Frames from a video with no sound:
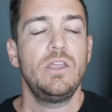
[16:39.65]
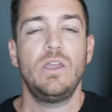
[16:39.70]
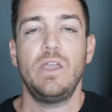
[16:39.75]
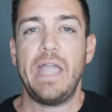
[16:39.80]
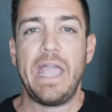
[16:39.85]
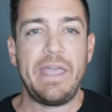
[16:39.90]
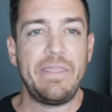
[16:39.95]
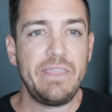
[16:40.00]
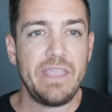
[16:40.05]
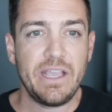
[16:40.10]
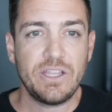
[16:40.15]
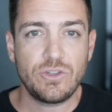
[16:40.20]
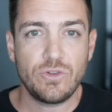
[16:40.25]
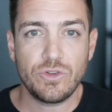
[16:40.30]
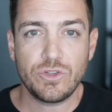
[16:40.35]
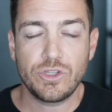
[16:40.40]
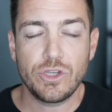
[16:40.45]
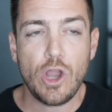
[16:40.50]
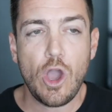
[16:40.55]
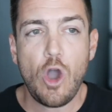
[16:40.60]
And the answer
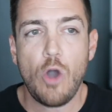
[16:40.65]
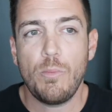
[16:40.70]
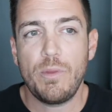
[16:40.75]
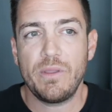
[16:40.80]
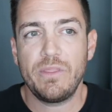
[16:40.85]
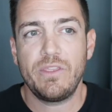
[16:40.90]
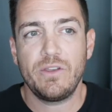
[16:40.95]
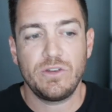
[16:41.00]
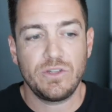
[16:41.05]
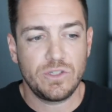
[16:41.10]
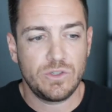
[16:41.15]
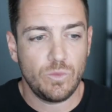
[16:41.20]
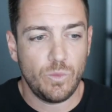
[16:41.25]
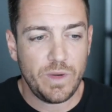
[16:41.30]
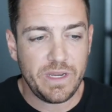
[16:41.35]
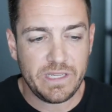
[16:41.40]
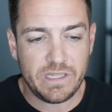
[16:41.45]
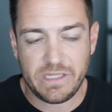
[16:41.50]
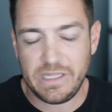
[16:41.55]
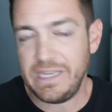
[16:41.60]
is no, but
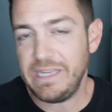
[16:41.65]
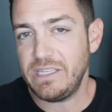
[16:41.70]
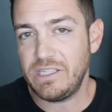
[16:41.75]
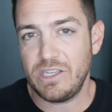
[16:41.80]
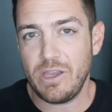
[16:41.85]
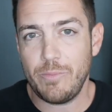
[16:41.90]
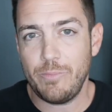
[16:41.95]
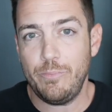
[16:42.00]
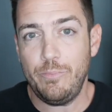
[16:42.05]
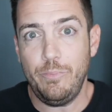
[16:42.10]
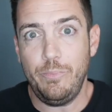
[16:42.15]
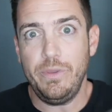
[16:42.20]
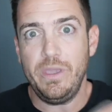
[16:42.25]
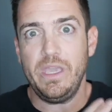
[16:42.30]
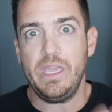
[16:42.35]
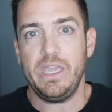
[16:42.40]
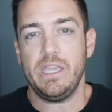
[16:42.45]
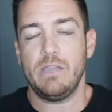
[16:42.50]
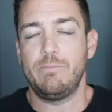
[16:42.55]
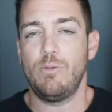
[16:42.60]
we see some
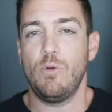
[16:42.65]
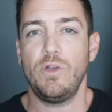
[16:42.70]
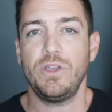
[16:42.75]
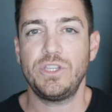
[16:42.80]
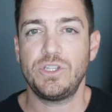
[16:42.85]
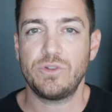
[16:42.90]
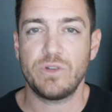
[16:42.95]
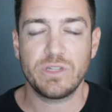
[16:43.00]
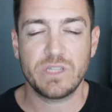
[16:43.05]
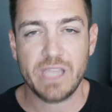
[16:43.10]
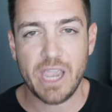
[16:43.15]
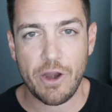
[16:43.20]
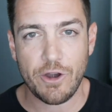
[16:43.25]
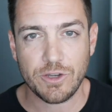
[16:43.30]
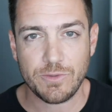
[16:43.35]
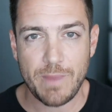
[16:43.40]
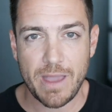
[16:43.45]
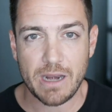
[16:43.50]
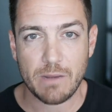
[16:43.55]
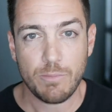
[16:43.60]
big, boisterous,
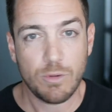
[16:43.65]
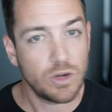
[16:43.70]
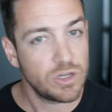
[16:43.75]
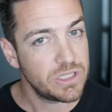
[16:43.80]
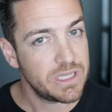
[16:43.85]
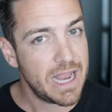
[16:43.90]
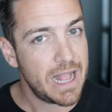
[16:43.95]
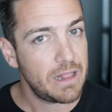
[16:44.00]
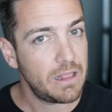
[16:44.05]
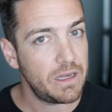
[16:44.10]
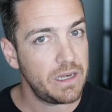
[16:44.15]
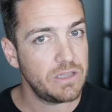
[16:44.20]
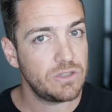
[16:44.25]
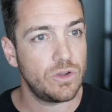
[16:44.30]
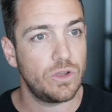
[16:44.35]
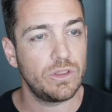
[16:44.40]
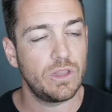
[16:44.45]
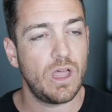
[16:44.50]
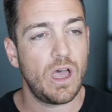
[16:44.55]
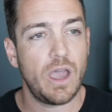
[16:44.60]
charismatic personalities
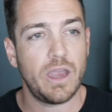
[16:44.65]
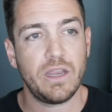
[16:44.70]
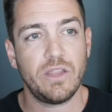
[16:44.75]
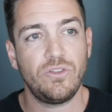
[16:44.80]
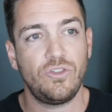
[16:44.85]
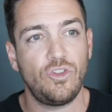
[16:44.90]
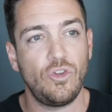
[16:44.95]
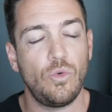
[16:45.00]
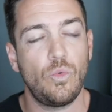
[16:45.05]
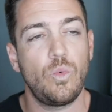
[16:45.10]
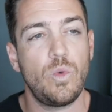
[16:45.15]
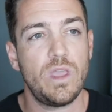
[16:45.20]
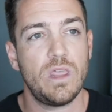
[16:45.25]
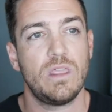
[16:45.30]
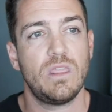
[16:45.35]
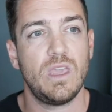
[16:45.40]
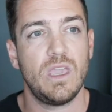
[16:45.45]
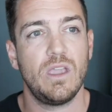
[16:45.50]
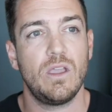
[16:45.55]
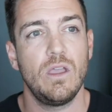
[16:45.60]
online. And so we
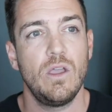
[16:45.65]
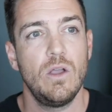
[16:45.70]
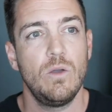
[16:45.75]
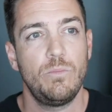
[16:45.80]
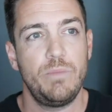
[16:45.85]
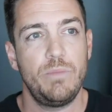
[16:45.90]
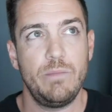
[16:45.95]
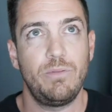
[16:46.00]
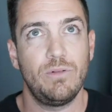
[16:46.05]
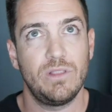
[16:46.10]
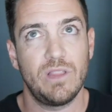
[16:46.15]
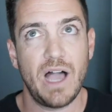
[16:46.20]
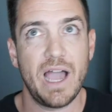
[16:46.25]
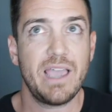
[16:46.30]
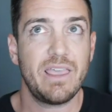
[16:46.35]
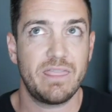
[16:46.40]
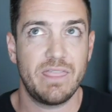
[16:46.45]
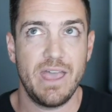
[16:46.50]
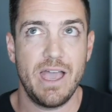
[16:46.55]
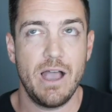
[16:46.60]
think people
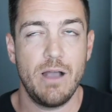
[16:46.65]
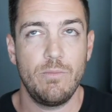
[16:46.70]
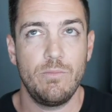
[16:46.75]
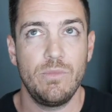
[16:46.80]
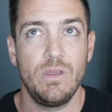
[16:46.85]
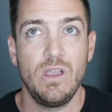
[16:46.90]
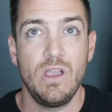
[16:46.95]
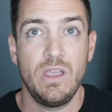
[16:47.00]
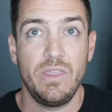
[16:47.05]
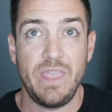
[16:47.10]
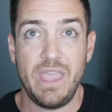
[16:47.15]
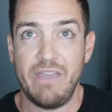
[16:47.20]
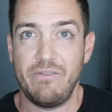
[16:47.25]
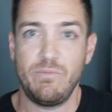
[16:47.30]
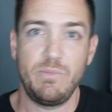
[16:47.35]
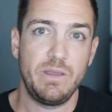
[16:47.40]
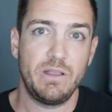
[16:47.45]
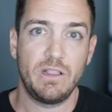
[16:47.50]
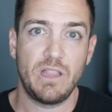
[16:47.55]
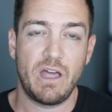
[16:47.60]
like them, they
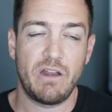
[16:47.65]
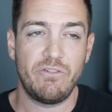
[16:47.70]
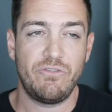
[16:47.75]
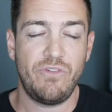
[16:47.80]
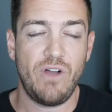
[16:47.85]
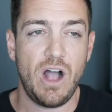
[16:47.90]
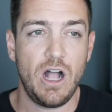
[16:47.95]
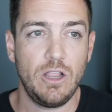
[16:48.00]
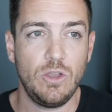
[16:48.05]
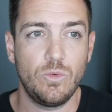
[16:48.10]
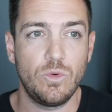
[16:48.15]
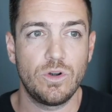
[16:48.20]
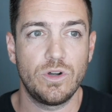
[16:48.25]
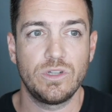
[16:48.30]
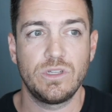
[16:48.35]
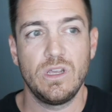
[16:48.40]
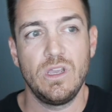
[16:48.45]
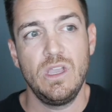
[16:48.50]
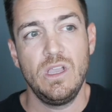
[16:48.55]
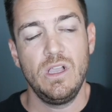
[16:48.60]
have a lot of
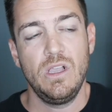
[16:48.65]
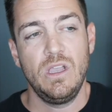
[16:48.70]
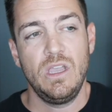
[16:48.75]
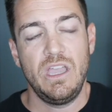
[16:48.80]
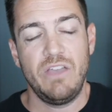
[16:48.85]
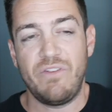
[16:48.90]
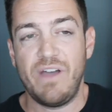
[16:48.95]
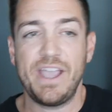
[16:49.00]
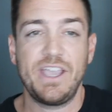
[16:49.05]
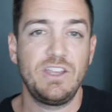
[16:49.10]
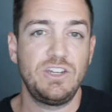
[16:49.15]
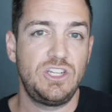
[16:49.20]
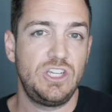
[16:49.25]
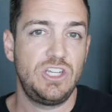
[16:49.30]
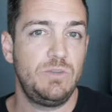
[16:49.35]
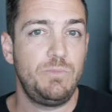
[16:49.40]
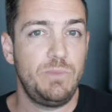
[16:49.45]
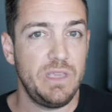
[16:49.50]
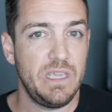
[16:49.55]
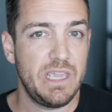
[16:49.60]
followers. If I could
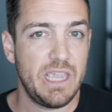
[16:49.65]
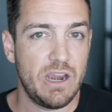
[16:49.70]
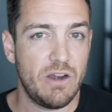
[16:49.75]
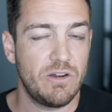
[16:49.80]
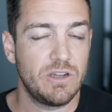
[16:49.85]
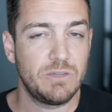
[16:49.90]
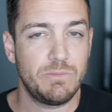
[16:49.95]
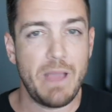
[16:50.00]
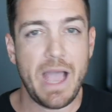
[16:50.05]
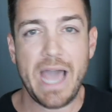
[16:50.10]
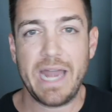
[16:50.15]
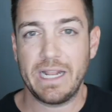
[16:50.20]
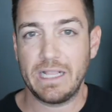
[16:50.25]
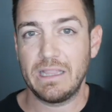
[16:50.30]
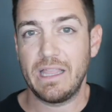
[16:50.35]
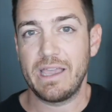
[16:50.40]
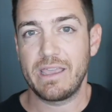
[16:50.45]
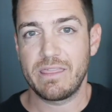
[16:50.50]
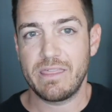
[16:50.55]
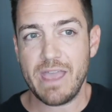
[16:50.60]
just be
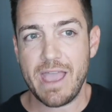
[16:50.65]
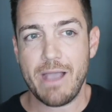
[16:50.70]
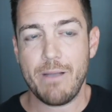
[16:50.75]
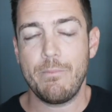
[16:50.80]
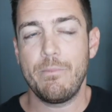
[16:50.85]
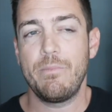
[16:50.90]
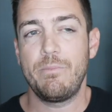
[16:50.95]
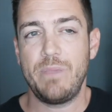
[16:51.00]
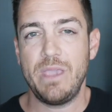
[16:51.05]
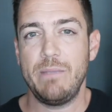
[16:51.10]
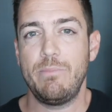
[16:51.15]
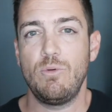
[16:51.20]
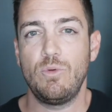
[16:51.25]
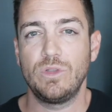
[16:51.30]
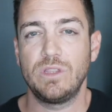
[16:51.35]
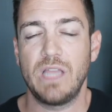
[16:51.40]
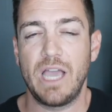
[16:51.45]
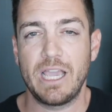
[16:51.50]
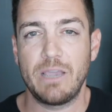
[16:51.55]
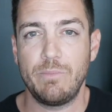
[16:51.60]
charismatic like them, people
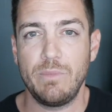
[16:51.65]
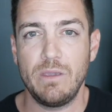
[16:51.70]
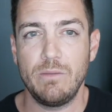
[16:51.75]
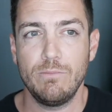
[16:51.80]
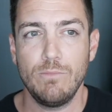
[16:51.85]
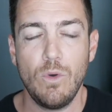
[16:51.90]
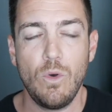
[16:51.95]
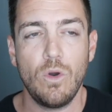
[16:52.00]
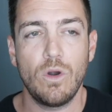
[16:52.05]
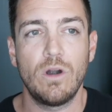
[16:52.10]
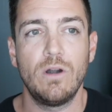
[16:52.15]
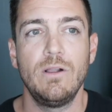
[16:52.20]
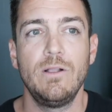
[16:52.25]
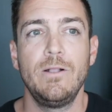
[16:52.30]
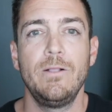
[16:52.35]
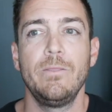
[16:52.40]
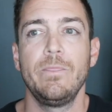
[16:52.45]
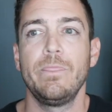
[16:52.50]
would like me more.